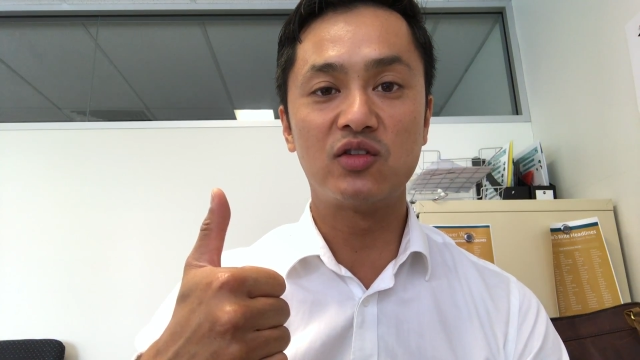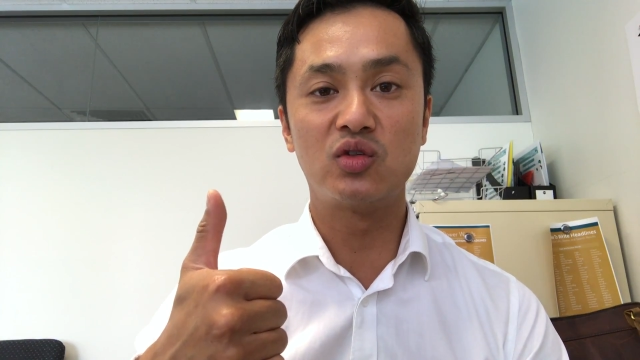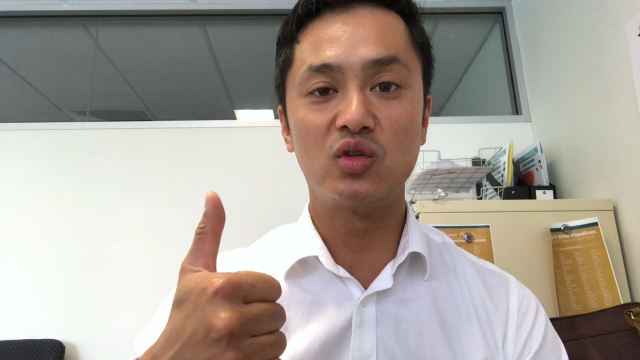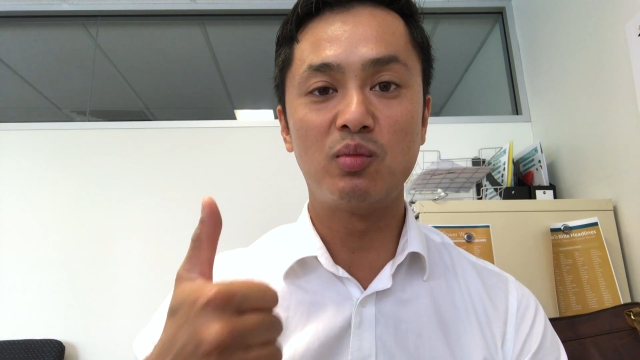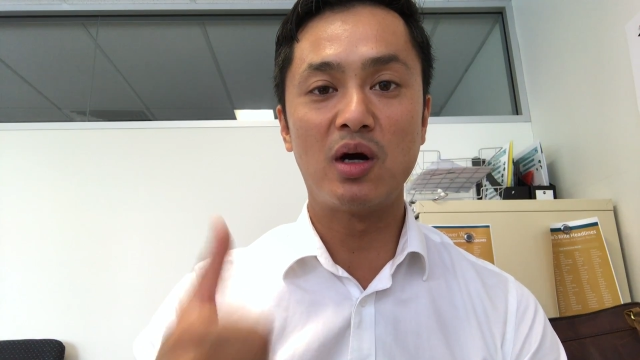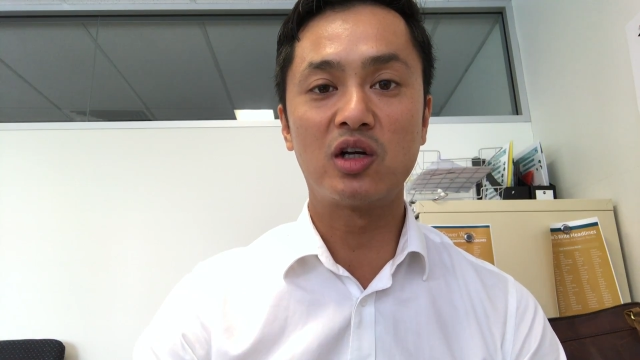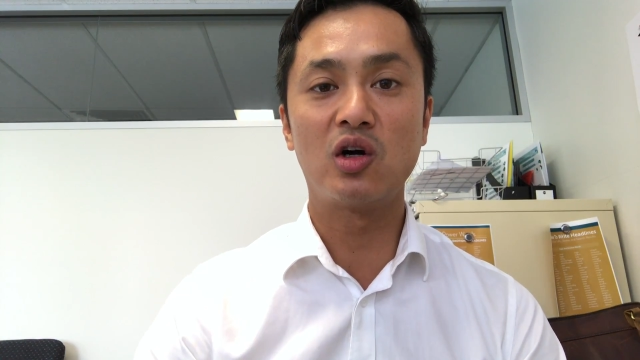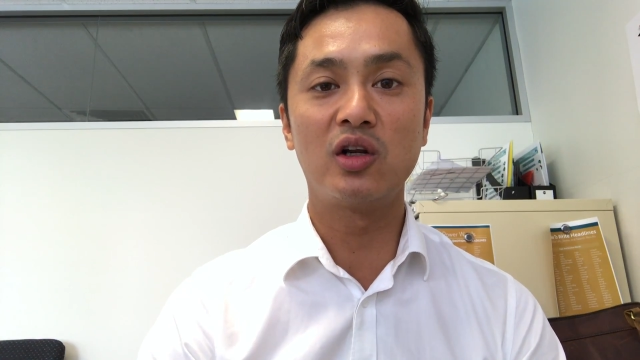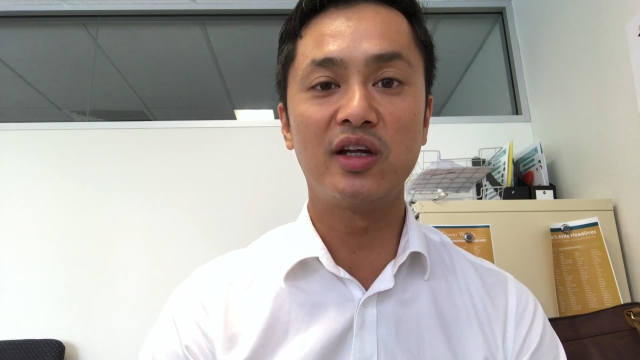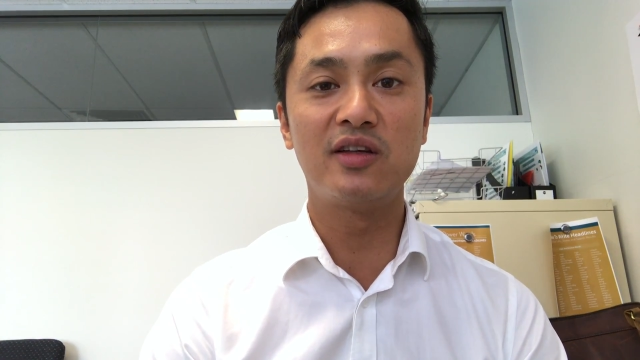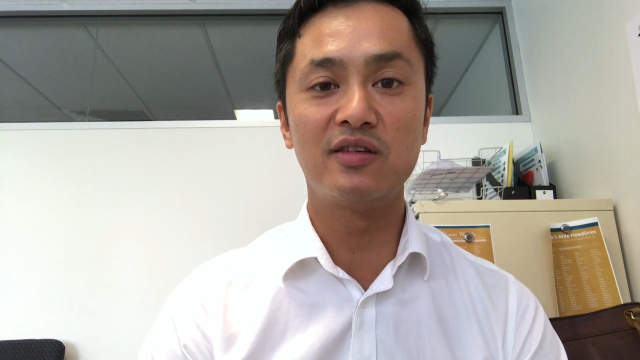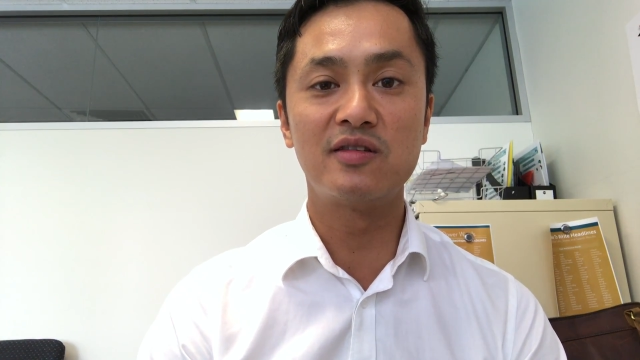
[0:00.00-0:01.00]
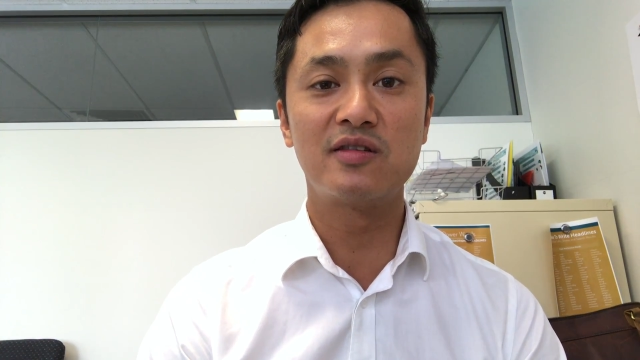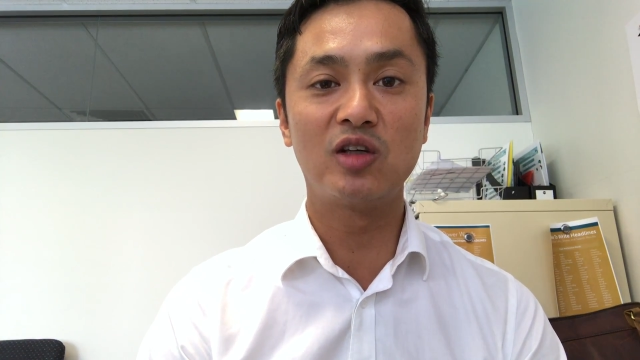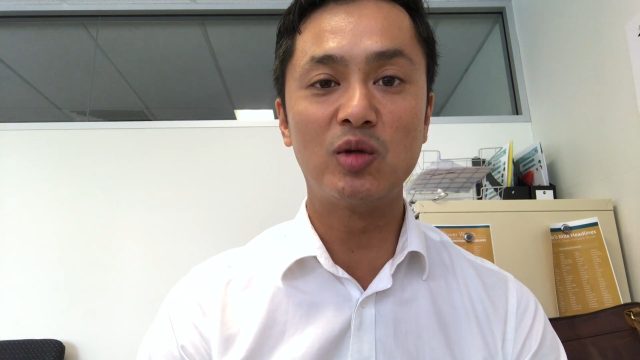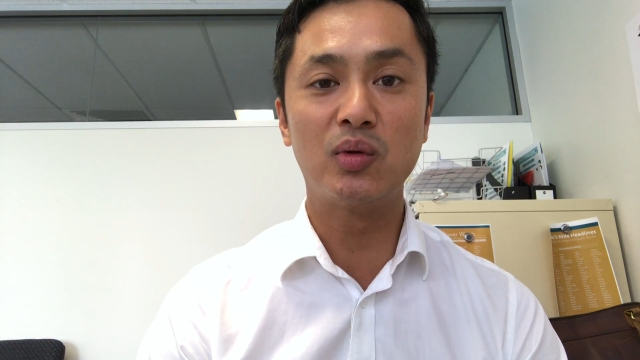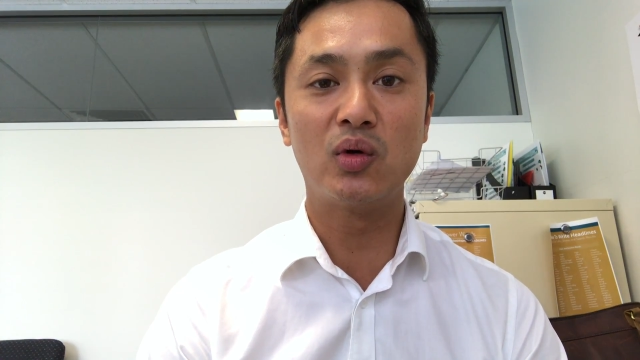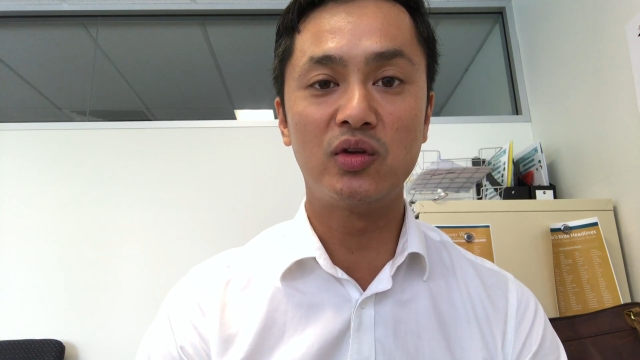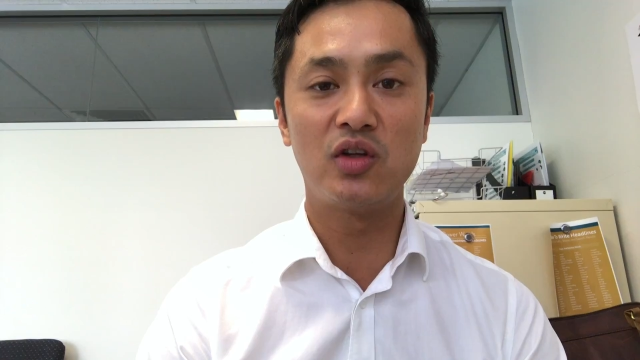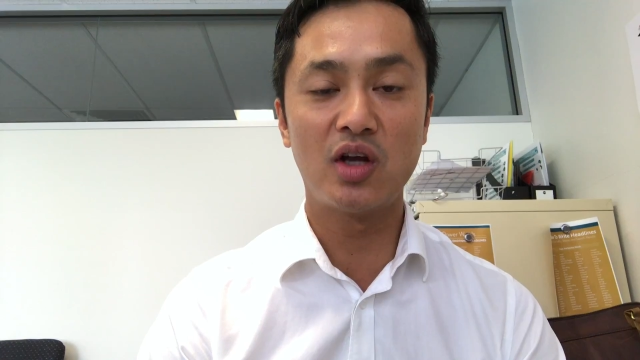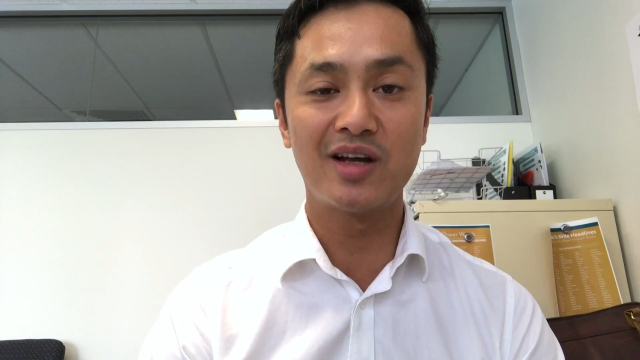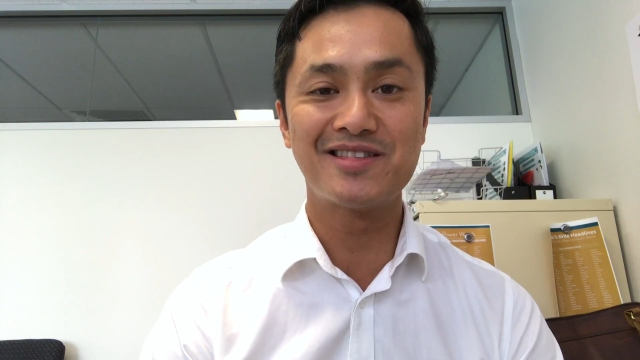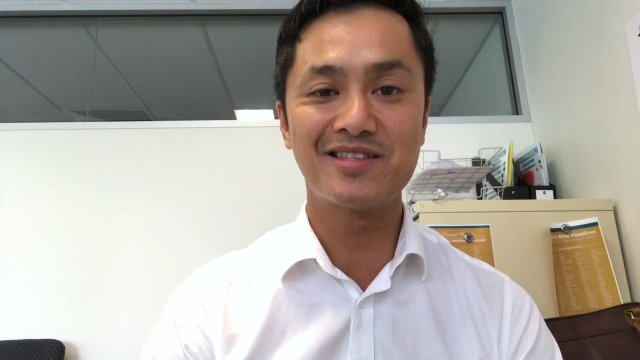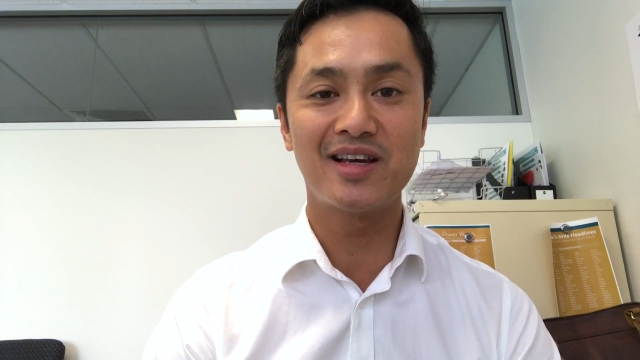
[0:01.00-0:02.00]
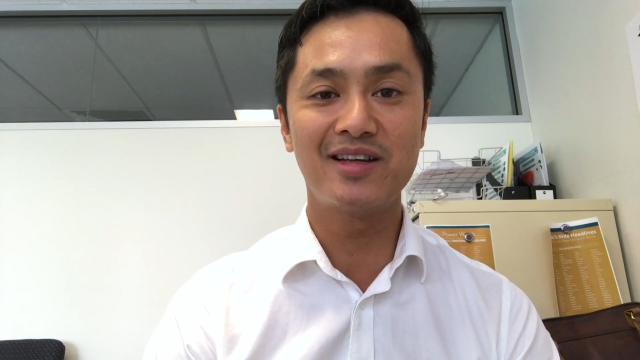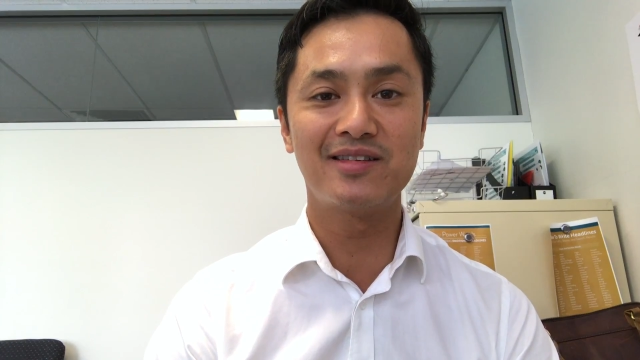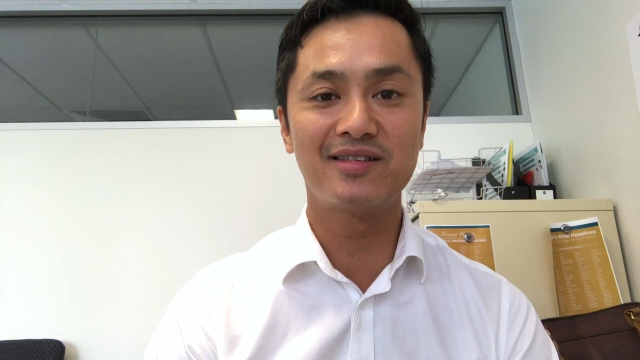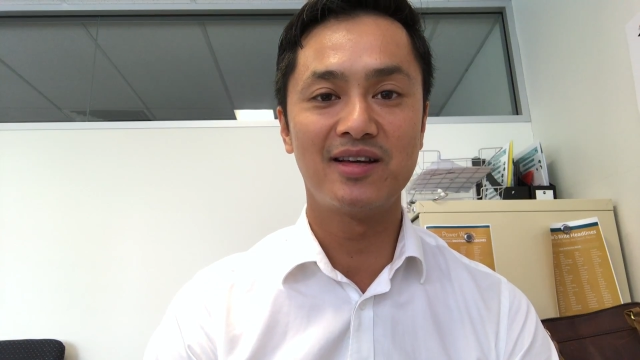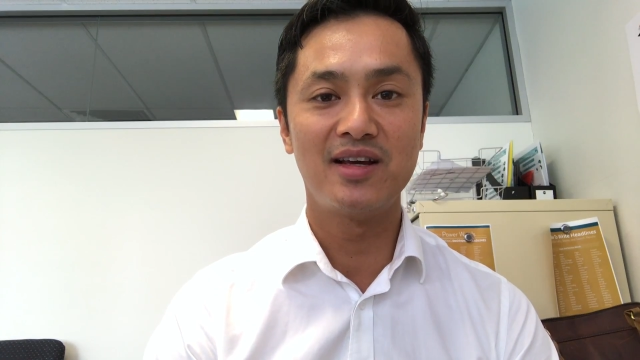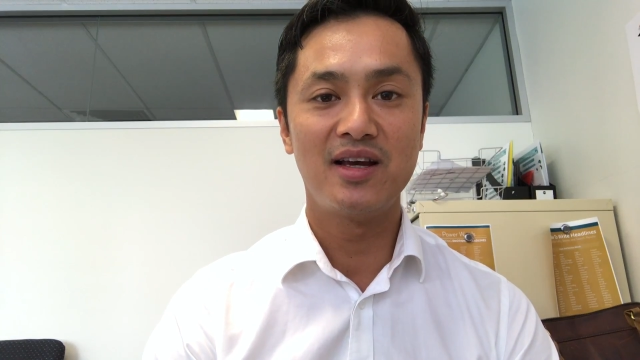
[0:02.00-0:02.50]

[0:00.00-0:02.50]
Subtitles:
to my colleagues in Singapore and the United States.